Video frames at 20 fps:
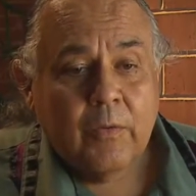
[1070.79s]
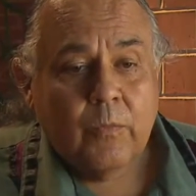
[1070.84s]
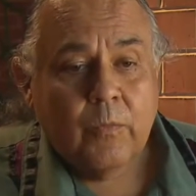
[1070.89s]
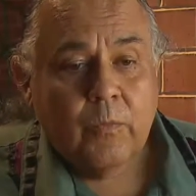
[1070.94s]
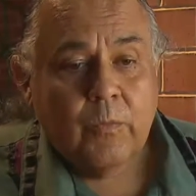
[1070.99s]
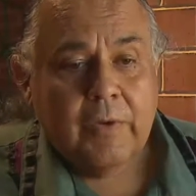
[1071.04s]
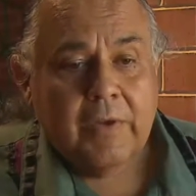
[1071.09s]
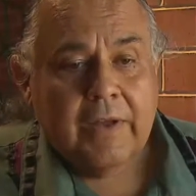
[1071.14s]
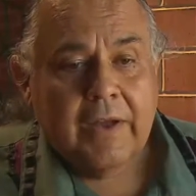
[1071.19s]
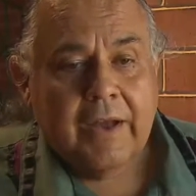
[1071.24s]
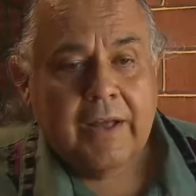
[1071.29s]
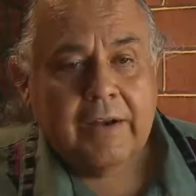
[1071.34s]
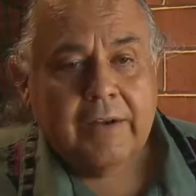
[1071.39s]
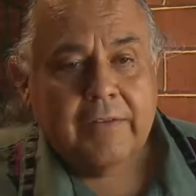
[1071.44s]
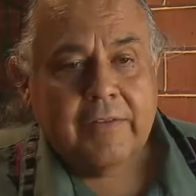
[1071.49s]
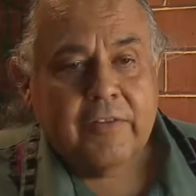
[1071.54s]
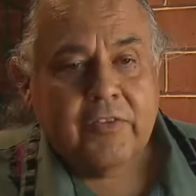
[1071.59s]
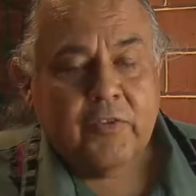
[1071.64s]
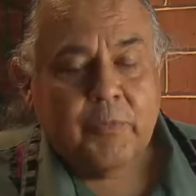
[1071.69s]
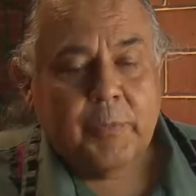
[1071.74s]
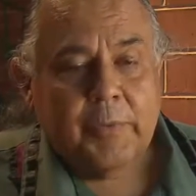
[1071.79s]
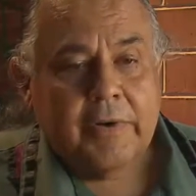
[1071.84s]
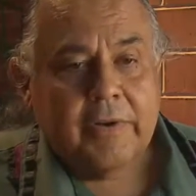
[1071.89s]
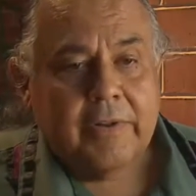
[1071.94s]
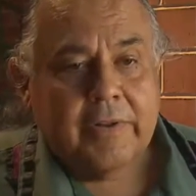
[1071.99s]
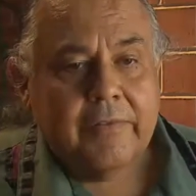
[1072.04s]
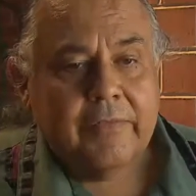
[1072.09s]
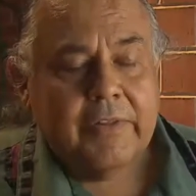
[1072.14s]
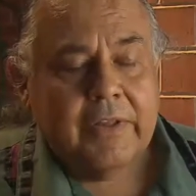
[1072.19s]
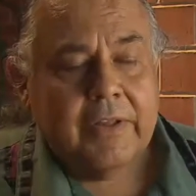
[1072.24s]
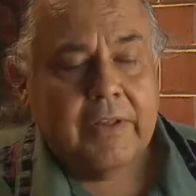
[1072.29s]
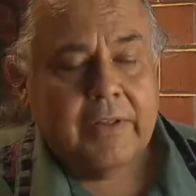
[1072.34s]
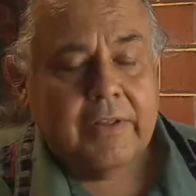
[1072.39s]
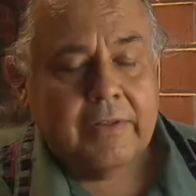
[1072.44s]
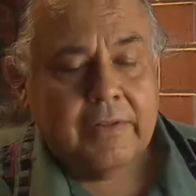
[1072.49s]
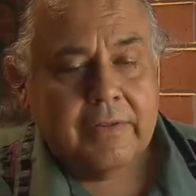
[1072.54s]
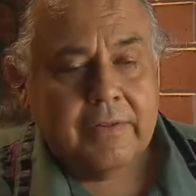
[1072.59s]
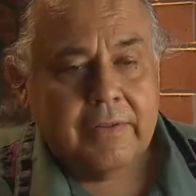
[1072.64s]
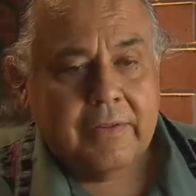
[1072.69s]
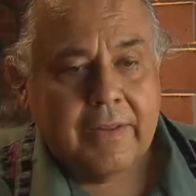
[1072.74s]
we honor the spirit of the
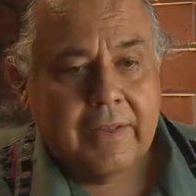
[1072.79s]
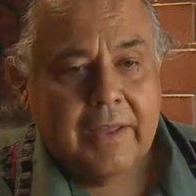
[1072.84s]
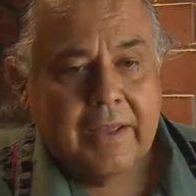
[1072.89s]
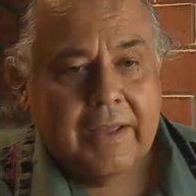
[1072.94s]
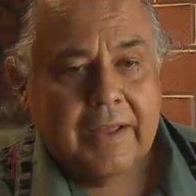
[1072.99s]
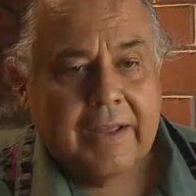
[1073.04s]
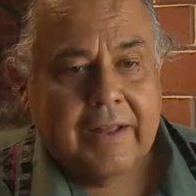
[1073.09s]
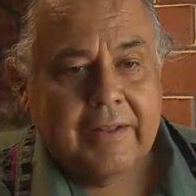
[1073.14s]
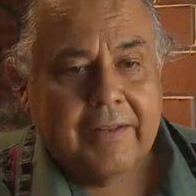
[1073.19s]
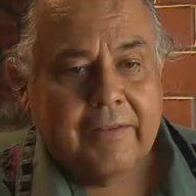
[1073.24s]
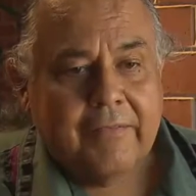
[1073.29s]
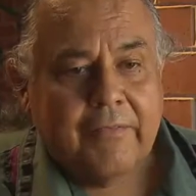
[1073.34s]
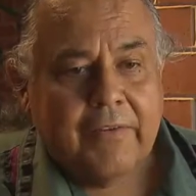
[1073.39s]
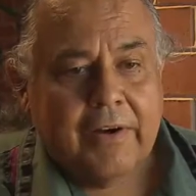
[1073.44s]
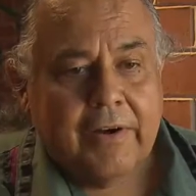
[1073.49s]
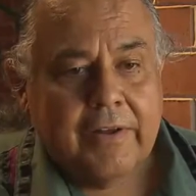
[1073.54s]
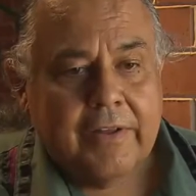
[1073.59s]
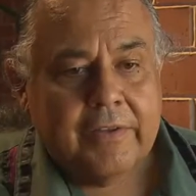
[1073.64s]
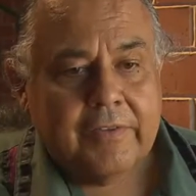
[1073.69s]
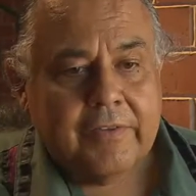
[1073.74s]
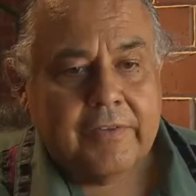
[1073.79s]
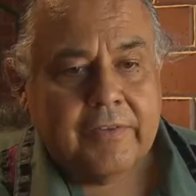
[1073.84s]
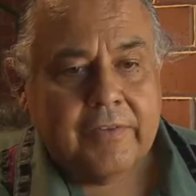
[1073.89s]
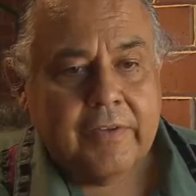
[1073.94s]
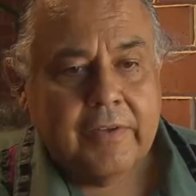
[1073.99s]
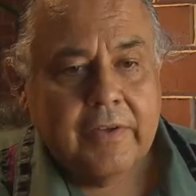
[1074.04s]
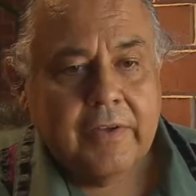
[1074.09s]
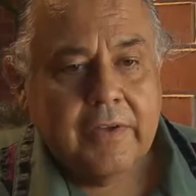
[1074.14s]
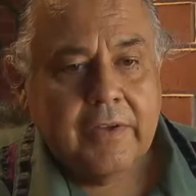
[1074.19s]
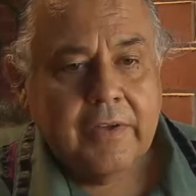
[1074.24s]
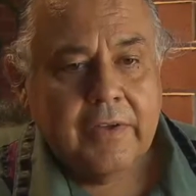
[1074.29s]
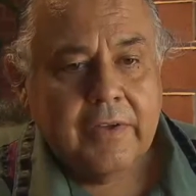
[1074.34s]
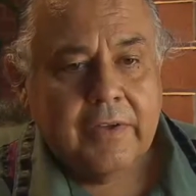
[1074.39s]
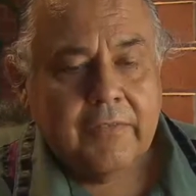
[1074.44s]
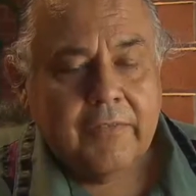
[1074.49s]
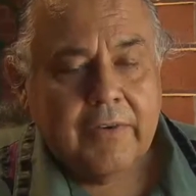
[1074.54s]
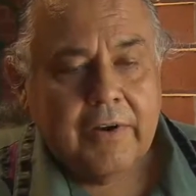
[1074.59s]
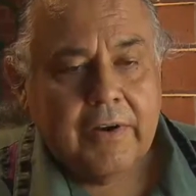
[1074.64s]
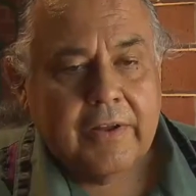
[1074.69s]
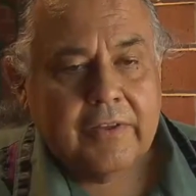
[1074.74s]
eagle, and various
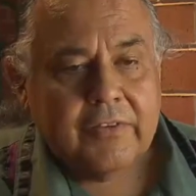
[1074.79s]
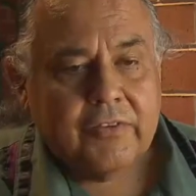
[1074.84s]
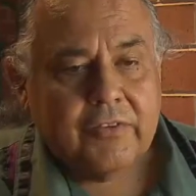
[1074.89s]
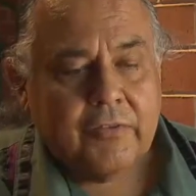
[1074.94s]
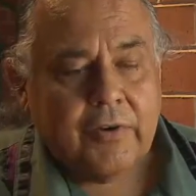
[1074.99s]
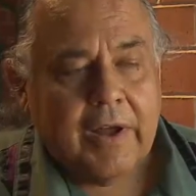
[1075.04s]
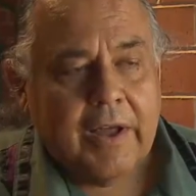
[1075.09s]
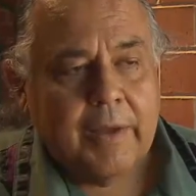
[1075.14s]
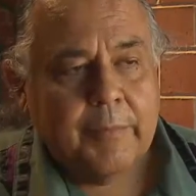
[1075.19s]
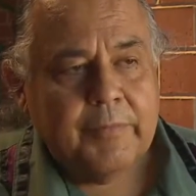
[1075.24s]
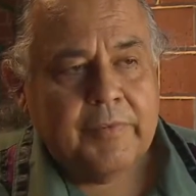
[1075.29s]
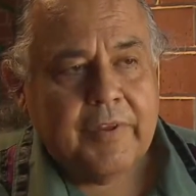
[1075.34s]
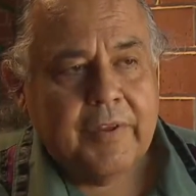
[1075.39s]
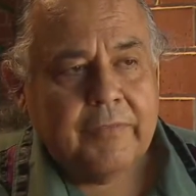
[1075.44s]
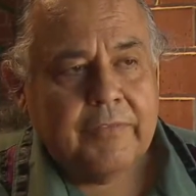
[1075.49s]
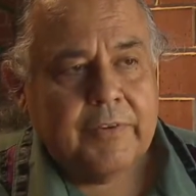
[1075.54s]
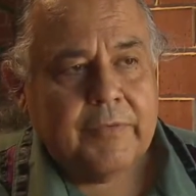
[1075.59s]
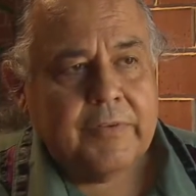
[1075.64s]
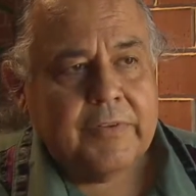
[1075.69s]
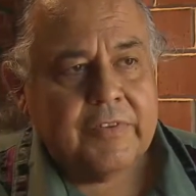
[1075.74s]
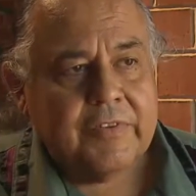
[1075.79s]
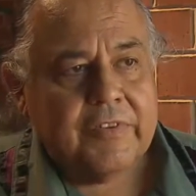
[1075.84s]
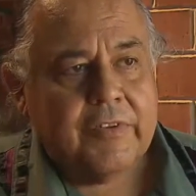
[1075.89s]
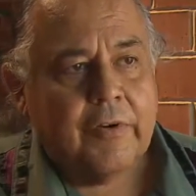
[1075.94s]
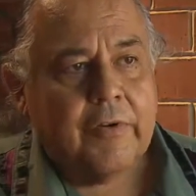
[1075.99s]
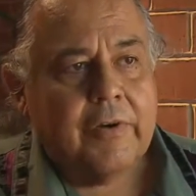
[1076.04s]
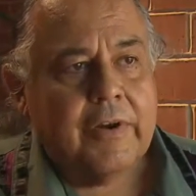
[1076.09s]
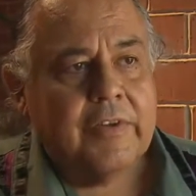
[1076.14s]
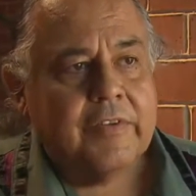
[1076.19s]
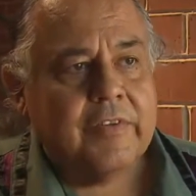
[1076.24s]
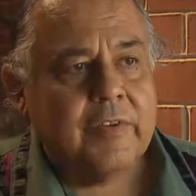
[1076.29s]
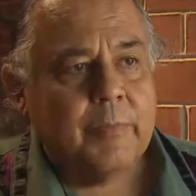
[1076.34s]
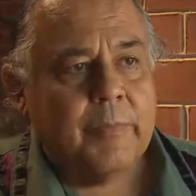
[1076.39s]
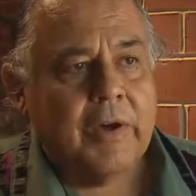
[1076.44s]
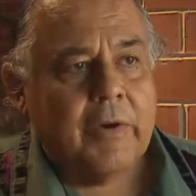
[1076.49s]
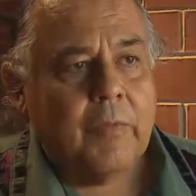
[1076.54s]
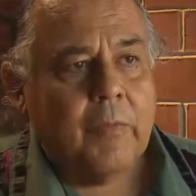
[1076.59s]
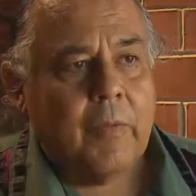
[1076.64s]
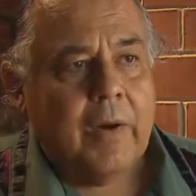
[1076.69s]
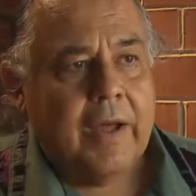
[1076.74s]
tribes have different stories
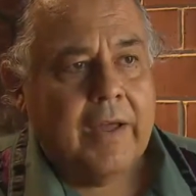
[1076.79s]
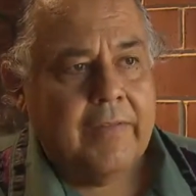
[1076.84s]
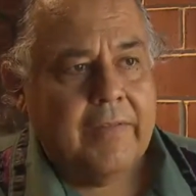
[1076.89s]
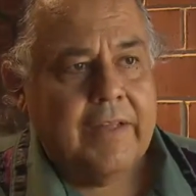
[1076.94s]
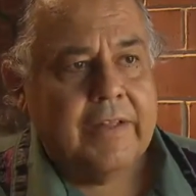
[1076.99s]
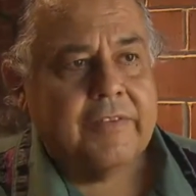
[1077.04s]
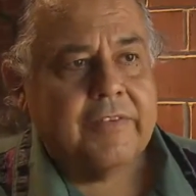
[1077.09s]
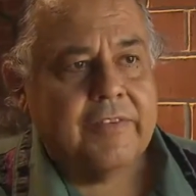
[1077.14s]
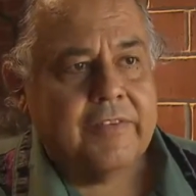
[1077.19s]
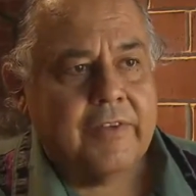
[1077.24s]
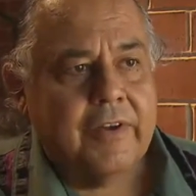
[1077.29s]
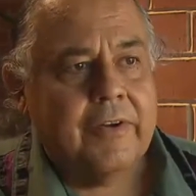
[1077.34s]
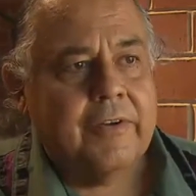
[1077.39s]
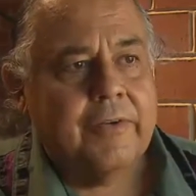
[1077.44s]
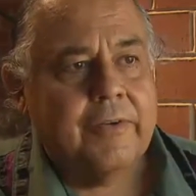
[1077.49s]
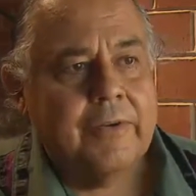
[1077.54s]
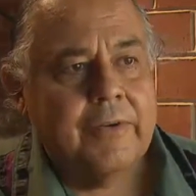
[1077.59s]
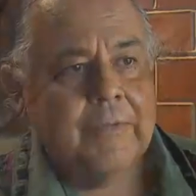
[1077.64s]
about why that's so.